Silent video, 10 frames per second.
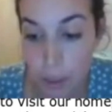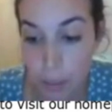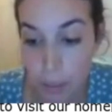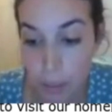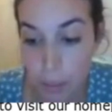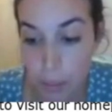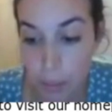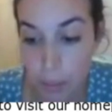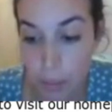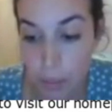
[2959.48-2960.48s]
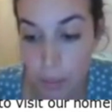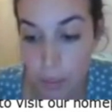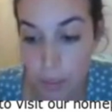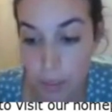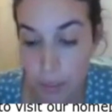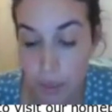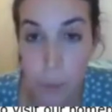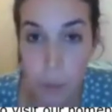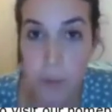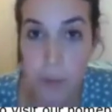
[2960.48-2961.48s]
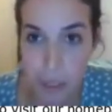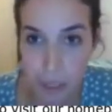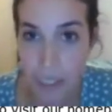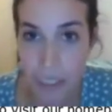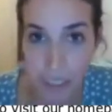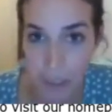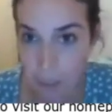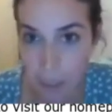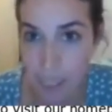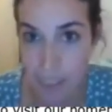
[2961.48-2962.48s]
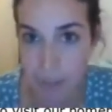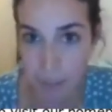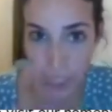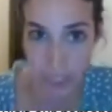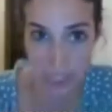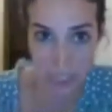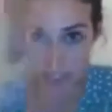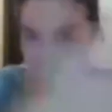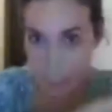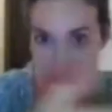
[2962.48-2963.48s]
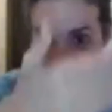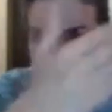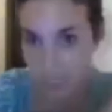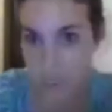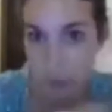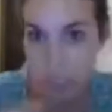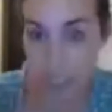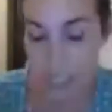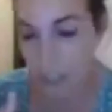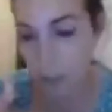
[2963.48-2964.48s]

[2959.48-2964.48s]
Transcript: the proofs are immediate because they're a direct